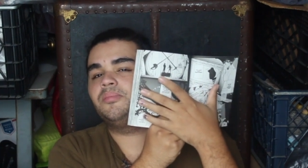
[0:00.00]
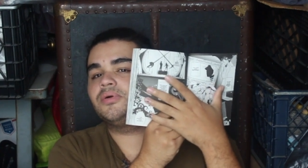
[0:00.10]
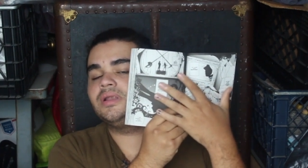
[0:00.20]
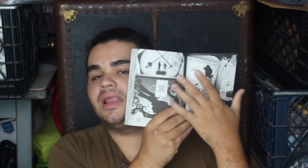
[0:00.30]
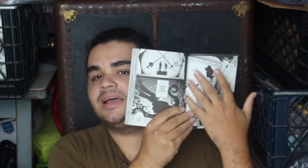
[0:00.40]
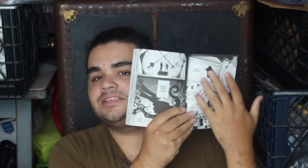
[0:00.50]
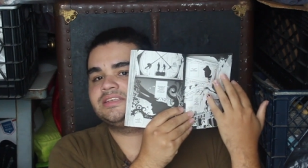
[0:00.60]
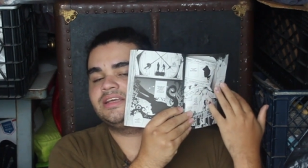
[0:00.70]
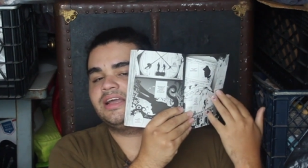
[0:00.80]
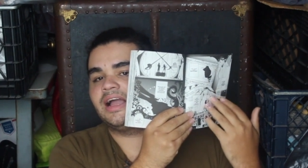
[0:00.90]

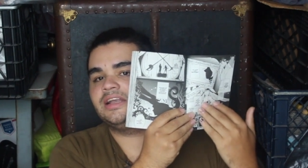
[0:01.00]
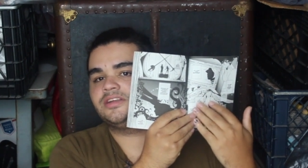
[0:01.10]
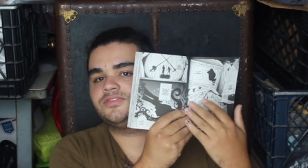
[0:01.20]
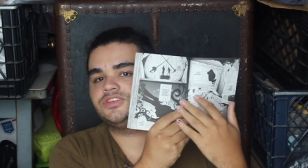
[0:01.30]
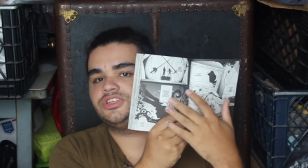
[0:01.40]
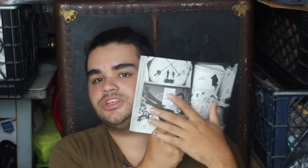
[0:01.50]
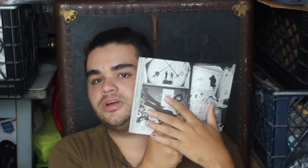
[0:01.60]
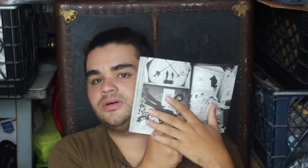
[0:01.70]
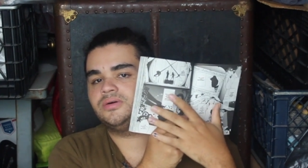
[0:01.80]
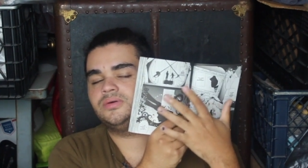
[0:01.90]
burlesque kind of
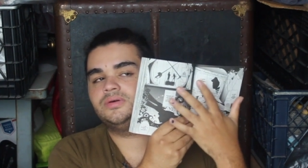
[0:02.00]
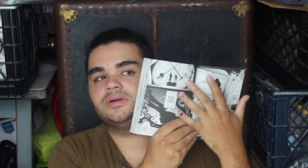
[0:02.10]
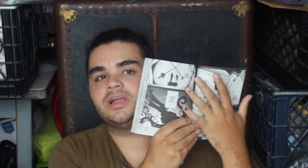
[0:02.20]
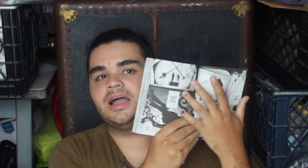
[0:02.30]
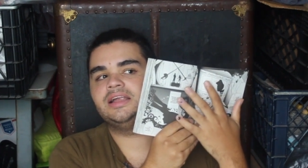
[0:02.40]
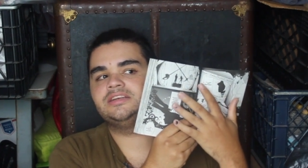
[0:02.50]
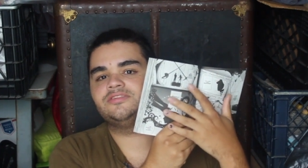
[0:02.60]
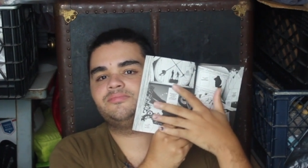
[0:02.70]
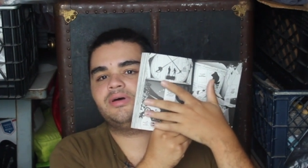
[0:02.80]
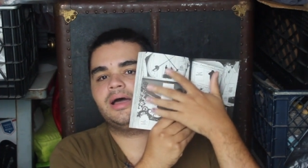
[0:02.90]
show, kind
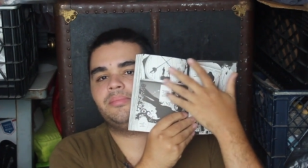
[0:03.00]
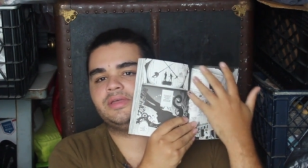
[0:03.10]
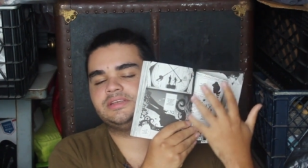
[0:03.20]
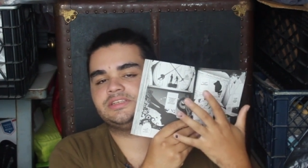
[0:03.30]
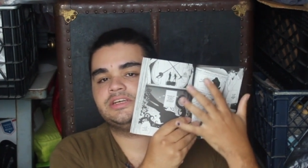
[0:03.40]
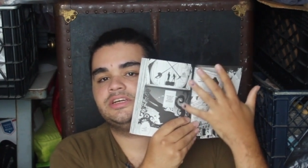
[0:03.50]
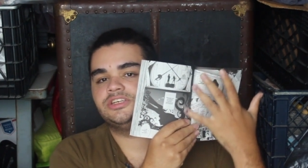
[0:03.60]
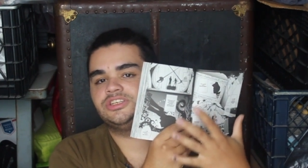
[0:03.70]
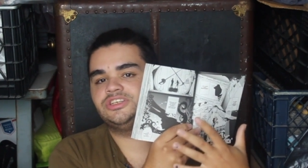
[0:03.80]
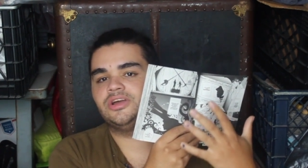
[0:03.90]
of puppet
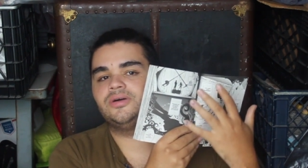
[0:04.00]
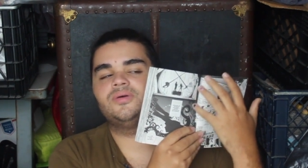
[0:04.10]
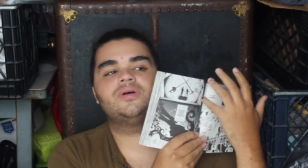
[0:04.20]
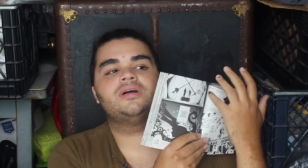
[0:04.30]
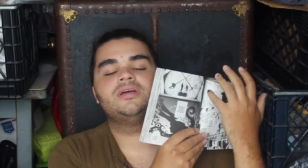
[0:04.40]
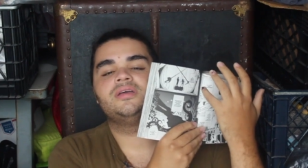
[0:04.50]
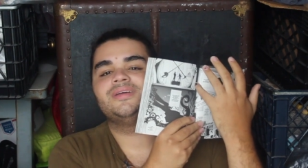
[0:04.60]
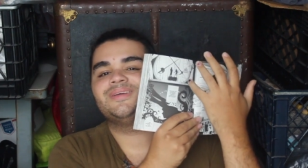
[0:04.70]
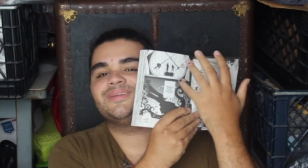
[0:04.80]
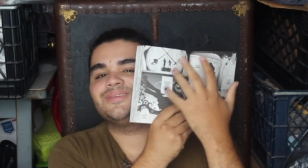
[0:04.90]
show,
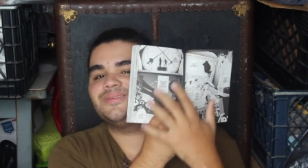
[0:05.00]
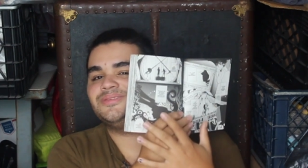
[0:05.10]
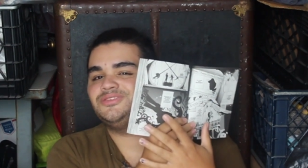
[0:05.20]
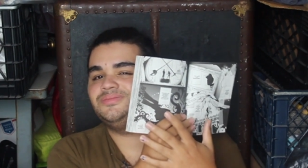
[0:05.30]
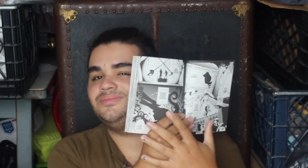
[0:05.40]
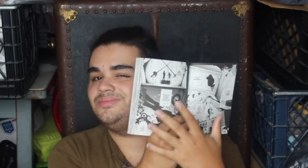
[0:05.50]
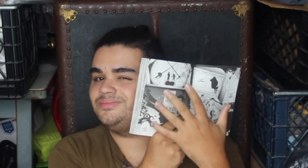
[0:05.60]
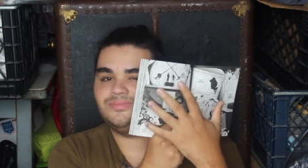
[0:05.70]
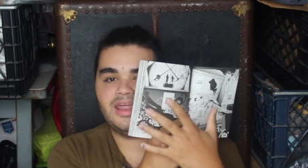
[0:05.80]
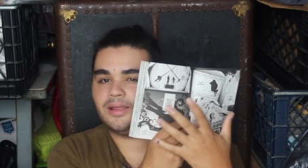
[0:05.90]

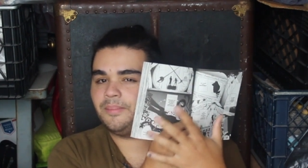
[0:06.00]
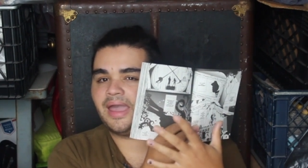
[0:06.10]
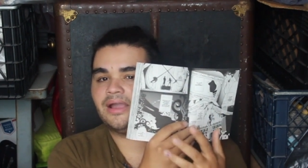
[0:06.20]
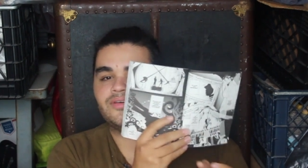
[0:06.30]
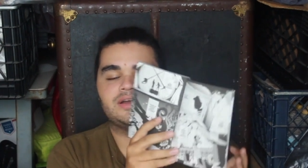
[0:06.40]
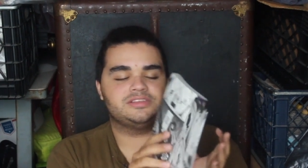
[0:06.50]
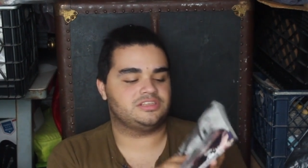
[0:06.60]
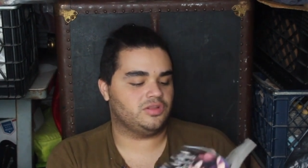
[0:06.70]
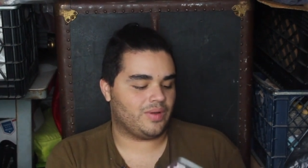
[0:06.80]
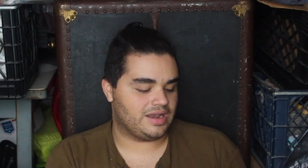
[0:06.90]
like background
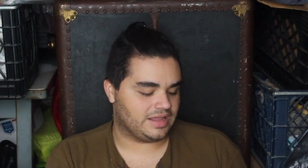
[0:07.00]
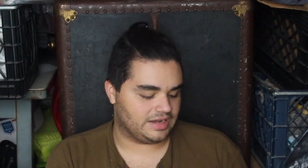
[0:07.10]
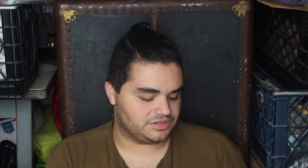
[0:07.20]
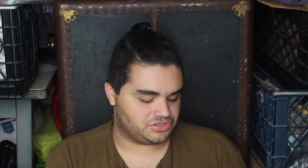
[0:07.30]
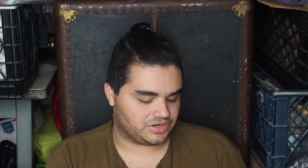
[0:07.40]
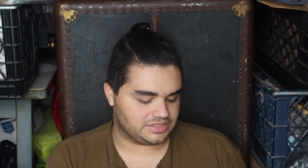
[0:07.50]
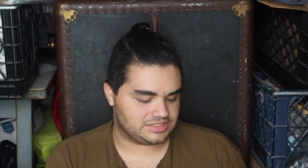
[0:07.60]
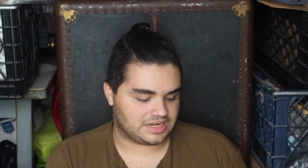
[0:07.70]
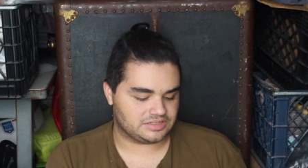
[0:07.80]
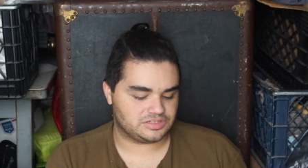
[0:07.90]
silhouette kind of drawing
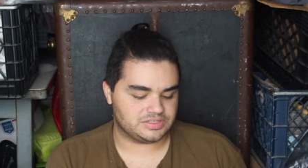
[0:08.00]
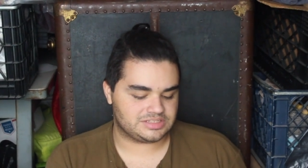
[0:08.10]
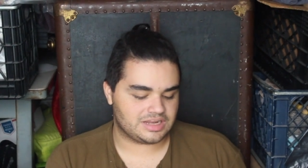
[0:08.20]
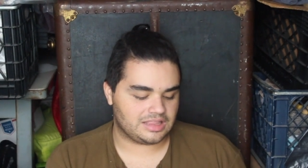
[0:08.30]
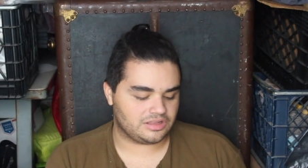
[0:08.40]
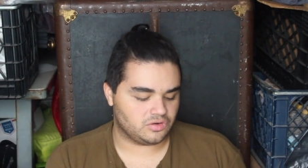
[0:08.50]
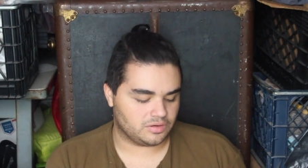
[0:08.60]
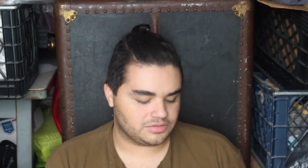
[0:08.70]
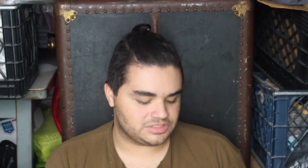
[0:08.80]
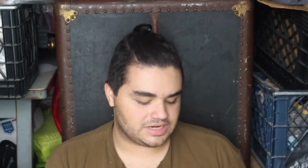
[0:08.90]
style. So it's not the
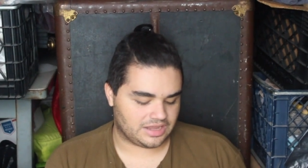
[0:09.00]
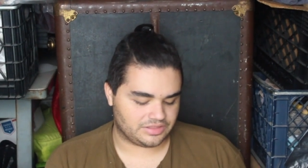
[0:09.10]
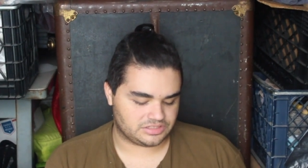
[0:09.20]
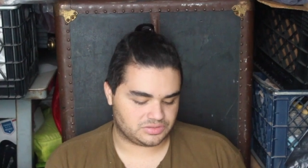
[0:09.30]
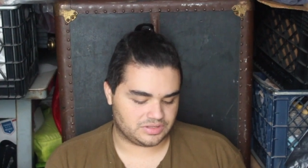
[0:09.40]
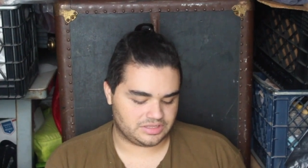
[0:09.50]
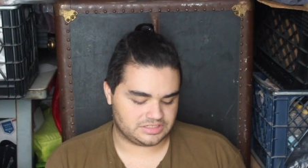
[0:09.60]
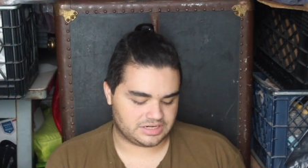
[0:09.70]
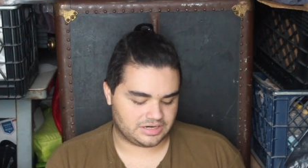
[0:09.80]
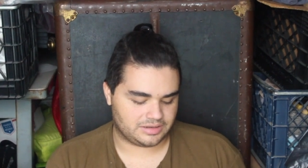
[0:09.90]
normal style that's throughout the
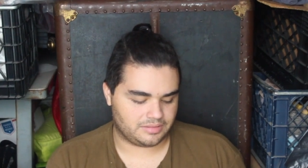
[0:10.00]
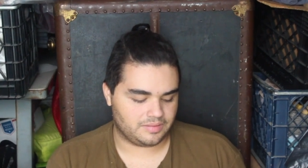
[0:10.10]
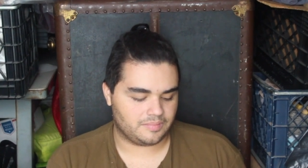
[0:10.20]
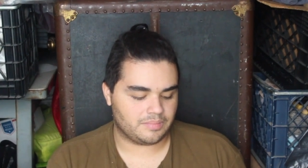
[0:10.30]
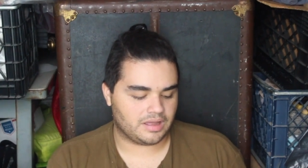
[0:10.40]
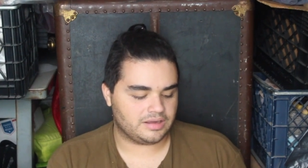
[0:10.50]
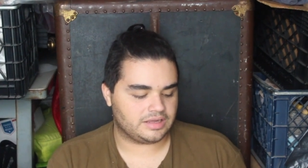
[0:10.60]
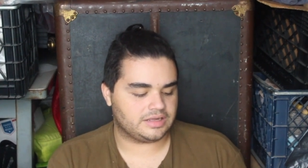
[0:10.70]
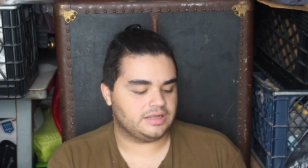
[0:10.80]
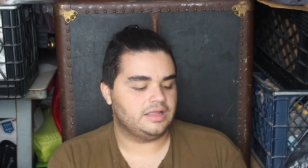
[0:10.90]
entire
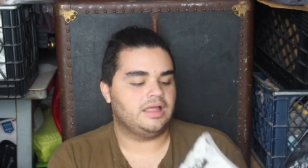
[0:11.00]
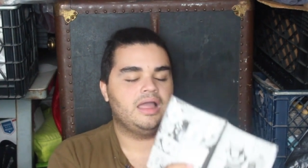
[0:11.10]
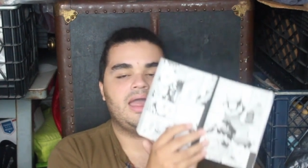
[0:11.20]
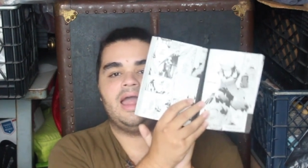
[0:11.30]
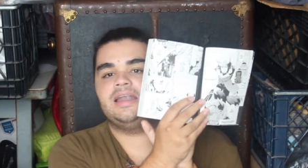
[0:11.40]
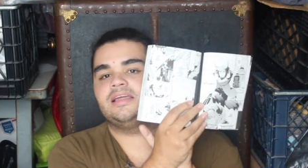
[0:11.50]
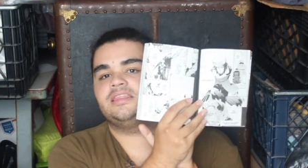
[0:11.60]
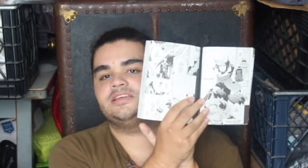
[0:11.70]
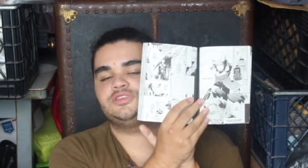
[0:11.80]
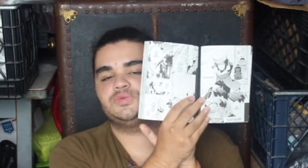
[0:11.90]
manga, and
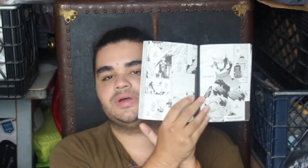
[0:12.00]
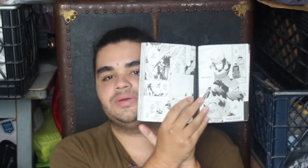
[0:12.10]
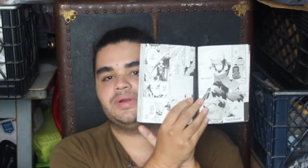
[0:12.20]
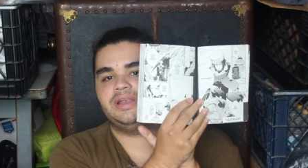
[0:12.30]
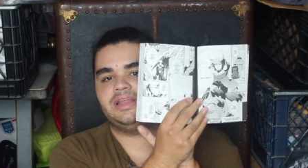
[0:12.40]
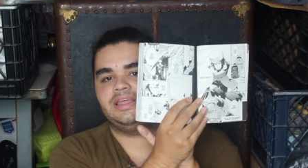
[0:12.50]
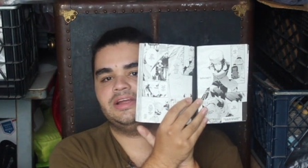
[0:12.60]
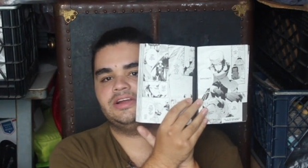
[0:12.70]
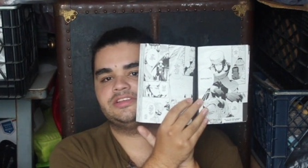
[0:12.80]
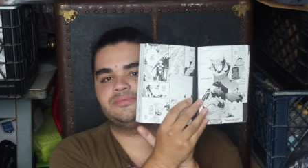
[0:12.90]
this one right
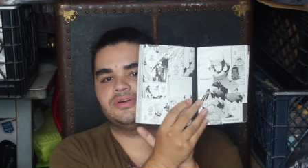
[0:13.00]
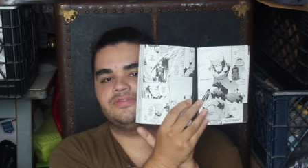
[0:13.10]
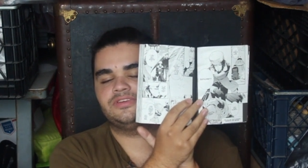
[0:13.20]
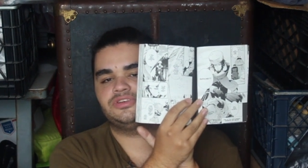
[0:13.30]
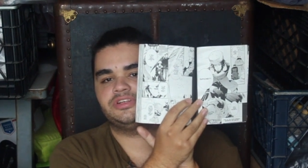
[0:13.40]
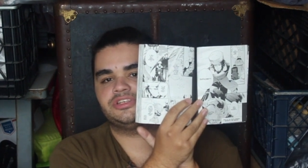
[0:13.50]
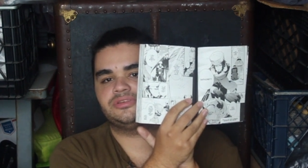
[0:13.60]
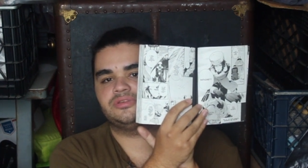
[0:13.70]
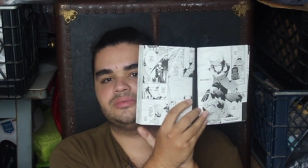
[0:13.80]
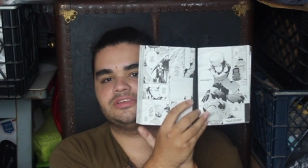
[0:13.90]
here is more of the
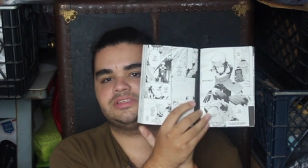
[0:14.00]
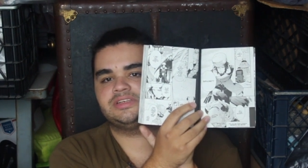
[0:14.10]
traditional normal